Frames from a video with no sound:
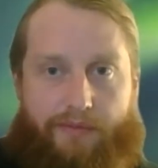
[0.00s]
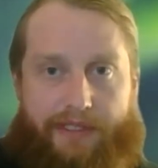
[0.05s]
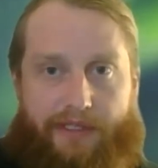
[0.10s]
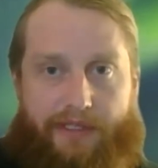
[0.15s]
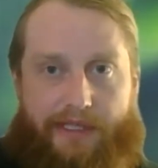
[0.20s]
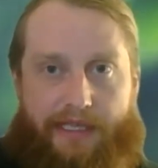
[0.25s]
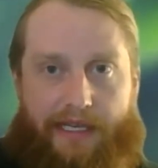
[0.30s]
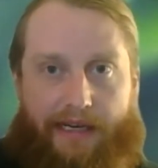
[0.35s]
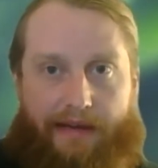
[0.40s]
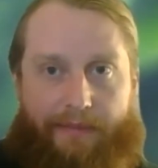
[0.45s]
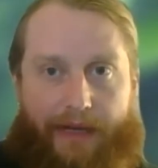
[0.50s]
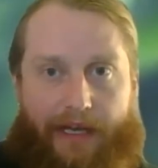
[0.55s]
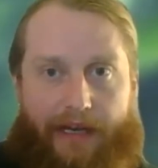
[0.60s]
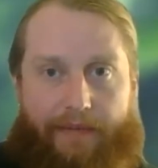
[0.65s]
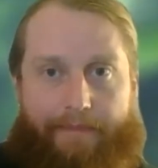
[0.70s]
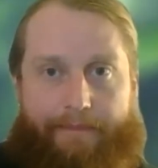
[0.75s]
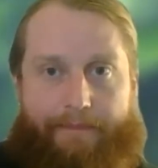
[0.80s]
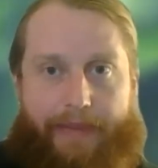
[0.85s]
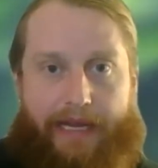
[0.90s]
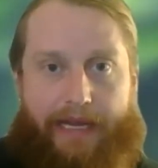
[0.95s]
So think about
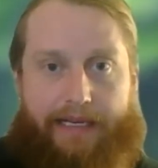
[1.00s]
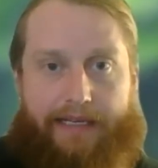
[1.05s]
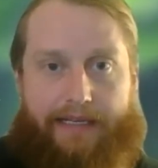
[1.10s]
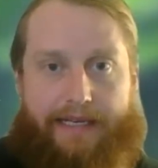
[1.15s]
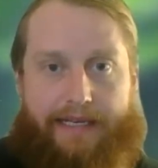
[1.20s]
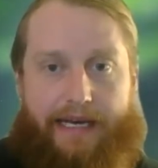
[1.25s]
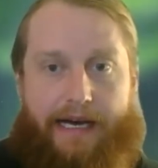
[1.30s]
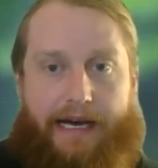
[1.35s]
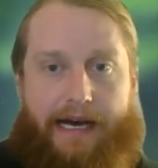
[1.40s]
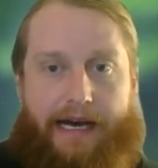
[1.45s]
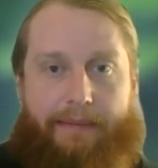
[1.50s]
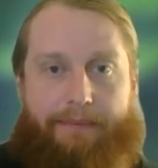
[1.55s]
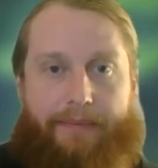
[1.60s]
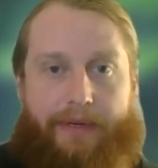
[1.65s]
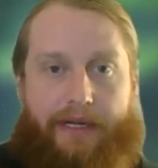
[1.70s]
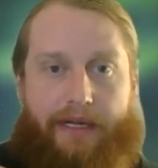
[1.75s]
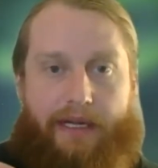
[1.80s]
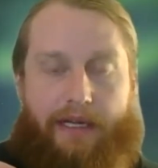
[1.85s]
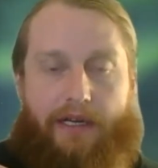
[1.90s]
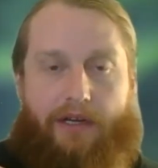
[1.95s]
a big top,
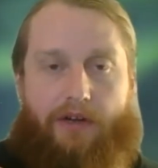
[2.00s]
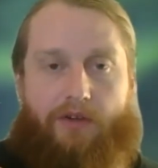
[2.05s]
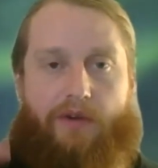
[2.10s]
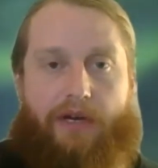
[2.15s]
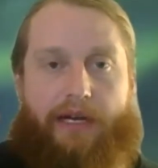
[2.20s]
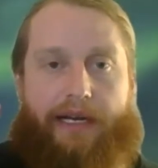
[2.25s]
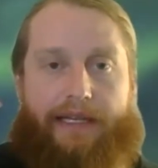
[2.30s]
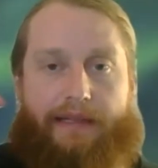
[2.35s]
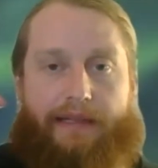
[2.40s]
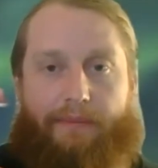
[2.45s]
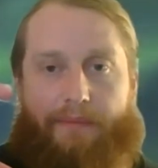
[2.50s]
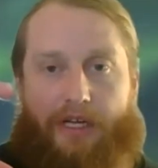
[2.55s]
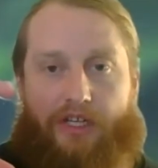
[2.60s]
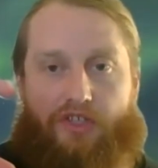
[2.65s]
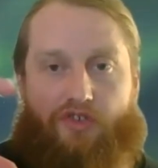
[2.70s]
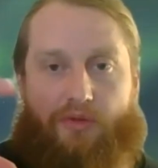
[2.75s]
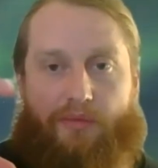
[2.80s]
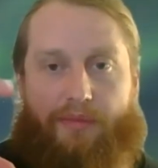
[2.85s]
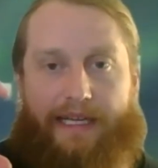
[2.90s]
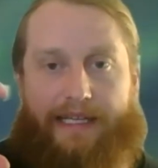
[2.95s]
right? The
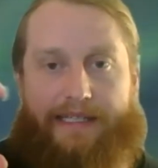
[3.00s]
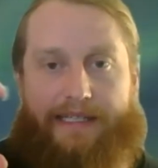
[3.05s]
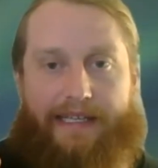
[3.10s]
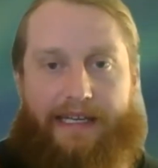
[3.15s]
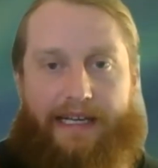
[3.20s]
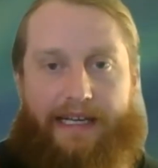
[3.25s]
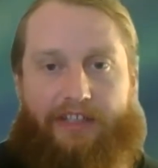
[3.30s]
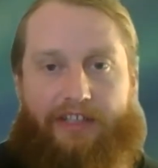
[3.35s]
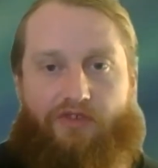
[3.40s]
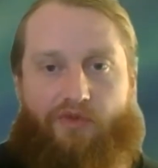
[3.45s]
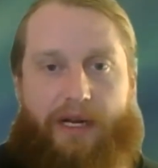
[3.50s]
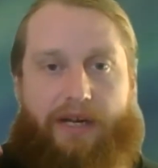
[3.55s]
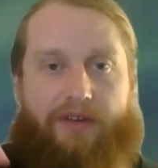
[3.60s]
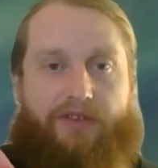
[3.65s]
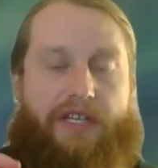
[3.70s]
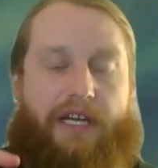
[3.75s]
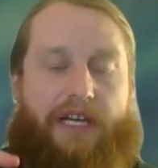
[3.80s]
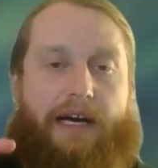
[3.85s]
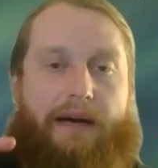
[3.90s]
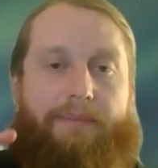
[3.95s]
mushroom has a nice
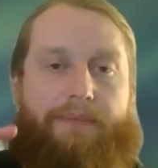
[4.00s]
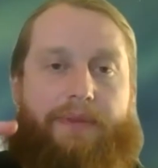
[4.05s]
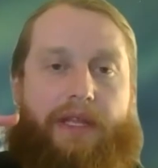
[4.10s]
round top.